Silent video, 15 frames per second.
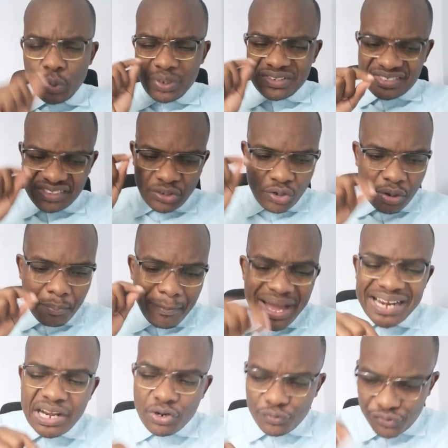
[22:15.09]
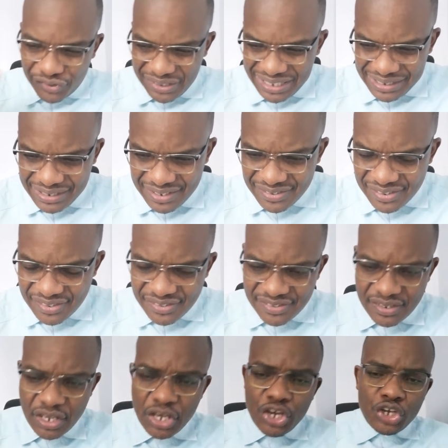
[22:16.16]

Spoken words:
will see all manner of sicknesses.